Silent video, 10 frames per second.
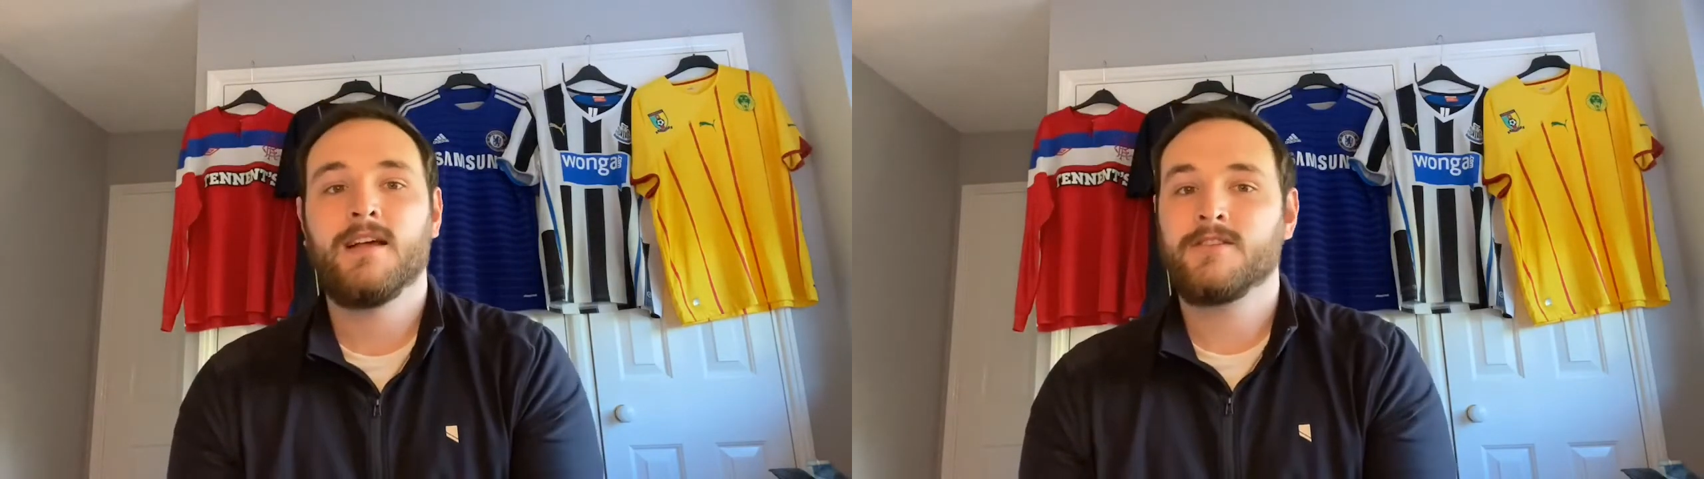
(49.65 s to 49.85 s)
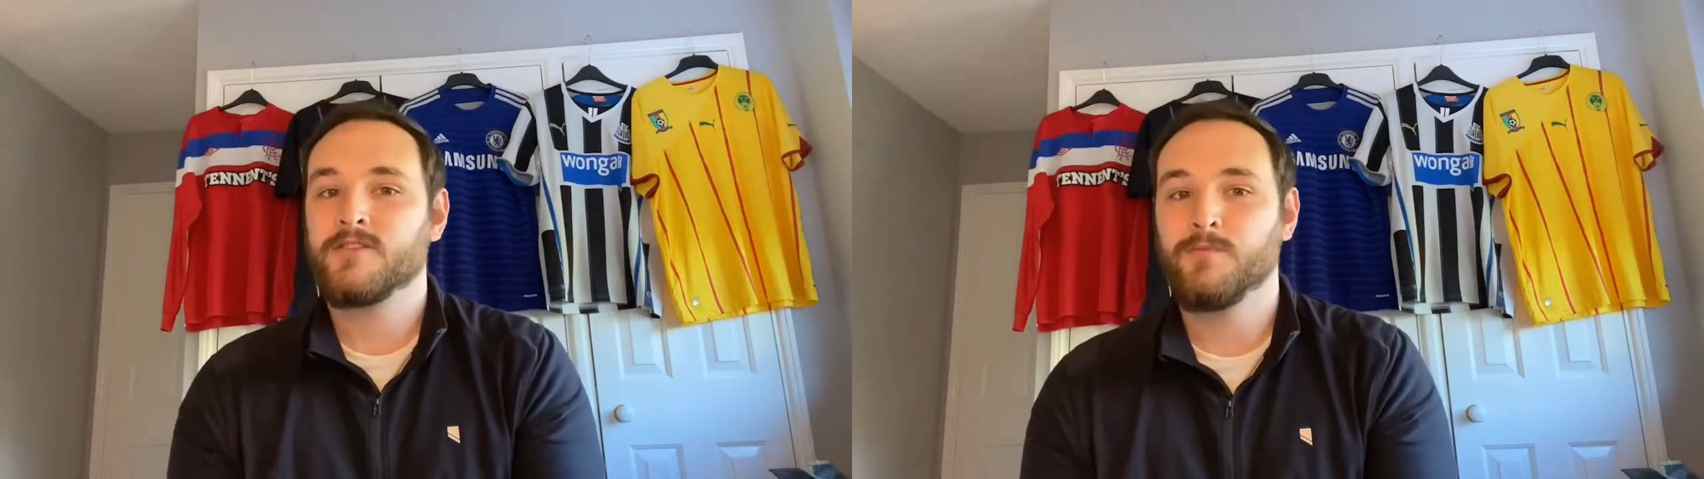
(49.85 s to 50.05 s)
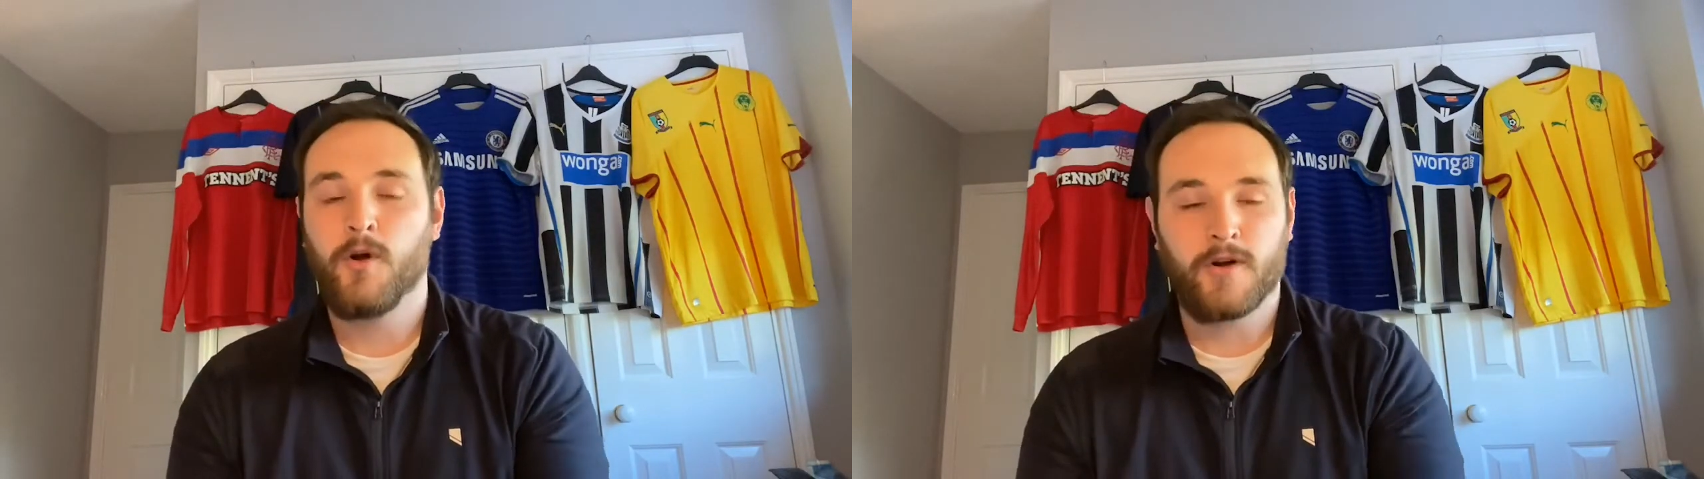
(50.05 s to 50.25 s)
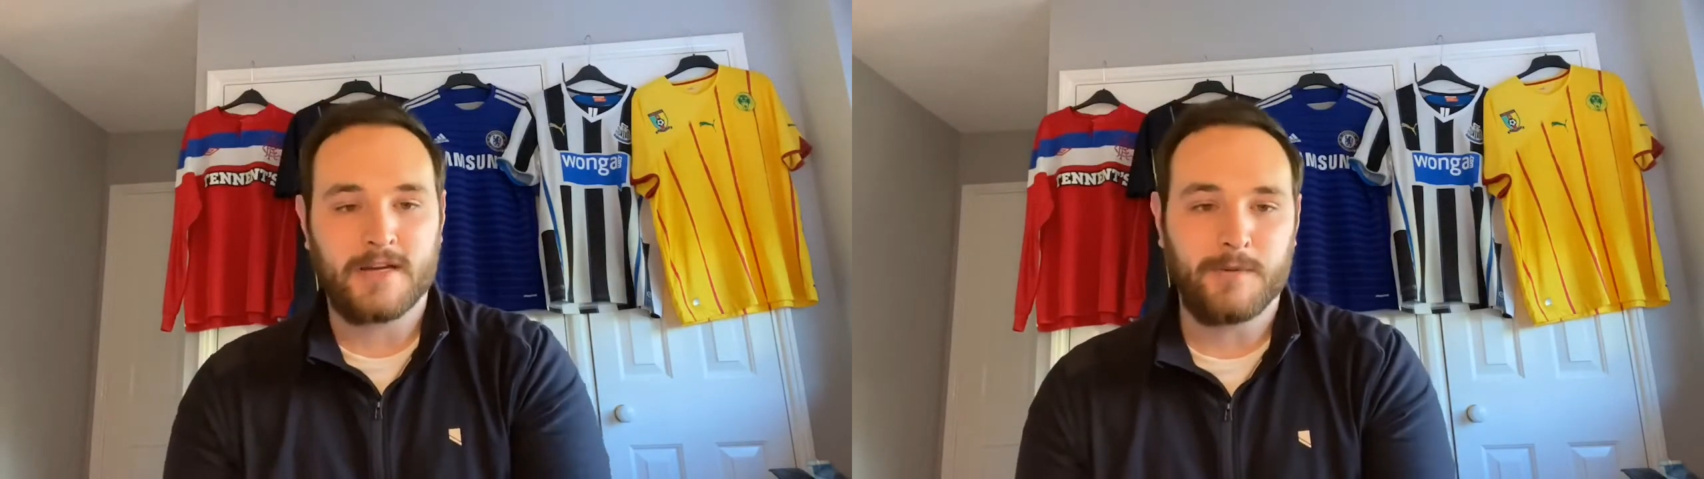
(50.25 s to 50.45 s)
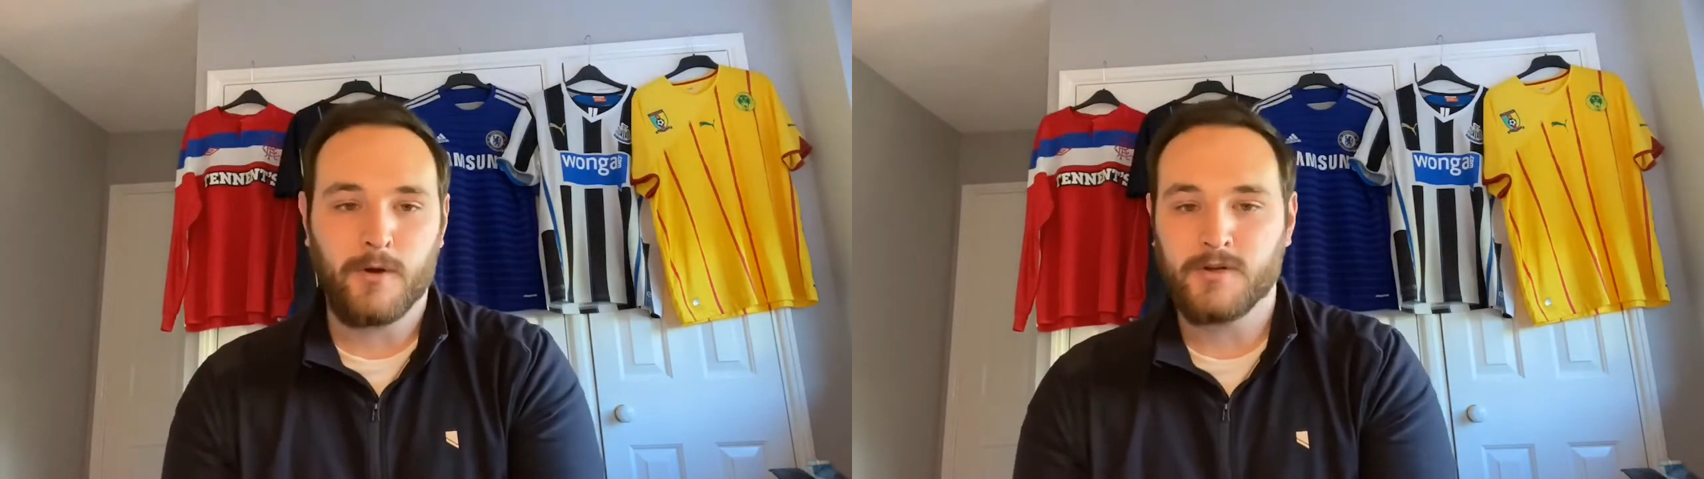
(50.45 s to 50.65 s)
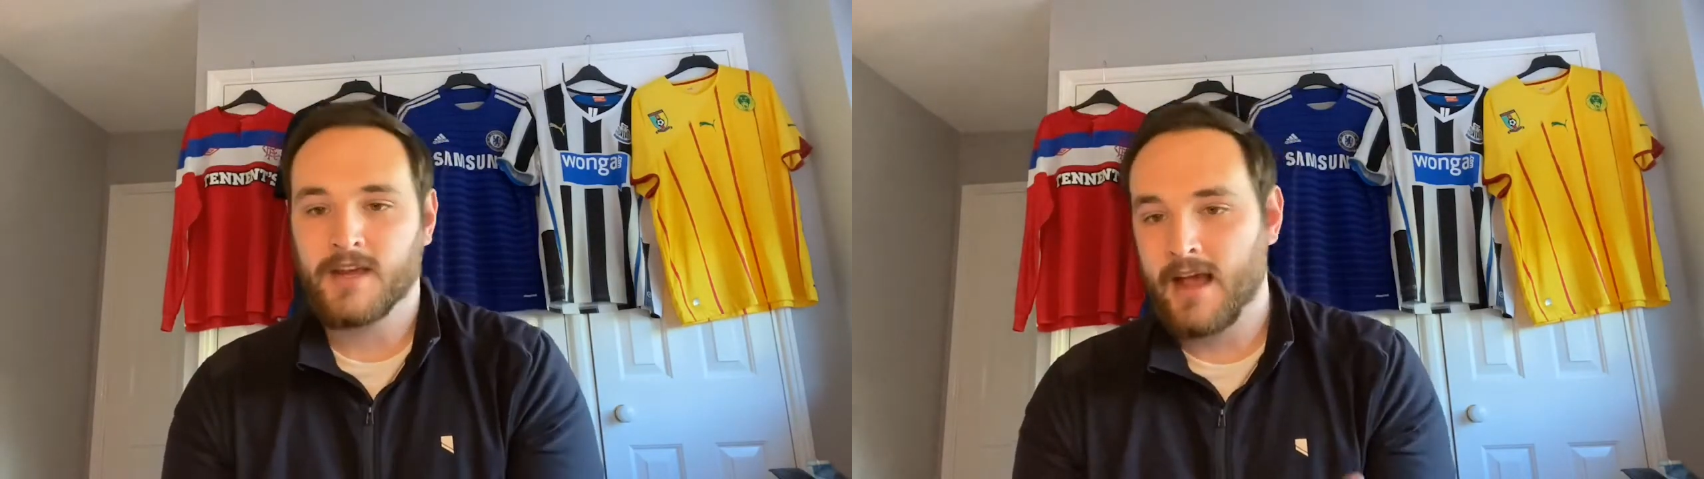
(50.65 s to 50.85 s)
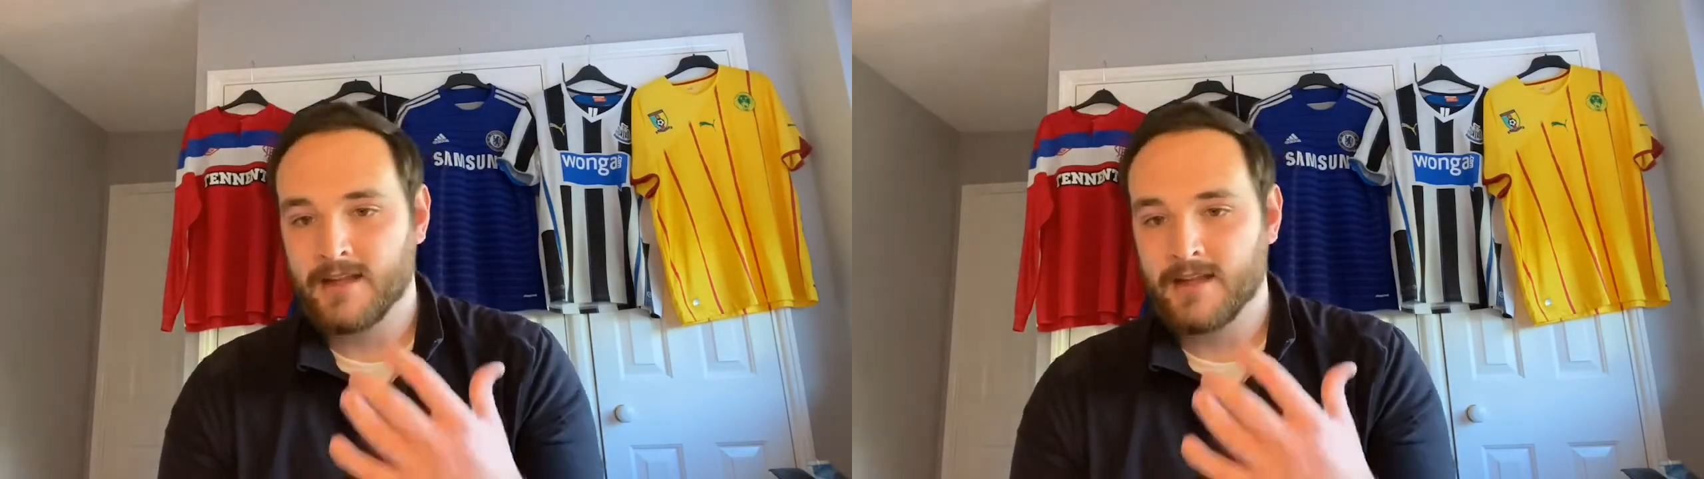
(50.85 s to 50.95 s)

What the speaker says: just more exposure.